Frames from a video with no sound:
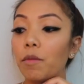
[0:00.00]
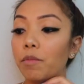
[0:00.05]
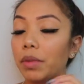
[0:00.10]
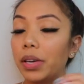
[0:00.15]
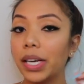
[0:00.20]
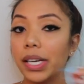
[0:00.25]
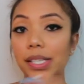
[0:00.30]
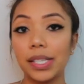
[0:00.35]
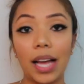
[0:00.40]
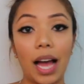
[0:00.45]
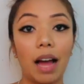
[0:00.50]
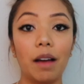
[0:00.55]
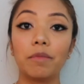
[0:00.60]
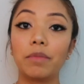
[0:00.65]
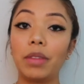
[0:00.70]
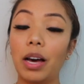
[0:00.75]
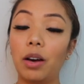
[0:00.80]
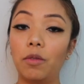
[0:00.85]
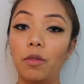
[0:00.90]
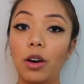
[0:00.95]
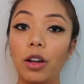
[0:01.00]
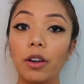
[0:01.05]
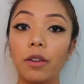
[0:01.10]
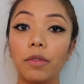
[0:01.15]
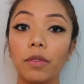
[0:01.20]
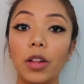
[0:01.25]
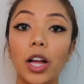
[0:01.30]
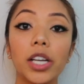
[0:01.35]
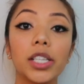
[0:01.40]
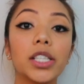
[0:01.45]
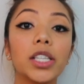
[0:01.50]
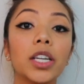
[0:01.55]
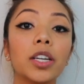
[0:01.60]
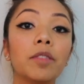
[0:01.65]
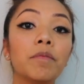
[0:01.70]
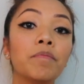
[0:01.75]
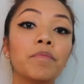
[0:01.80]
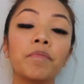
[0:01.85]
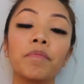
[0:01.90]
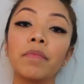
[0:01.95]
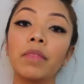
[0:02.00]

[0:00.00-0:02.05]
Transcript: because I have that water flosser.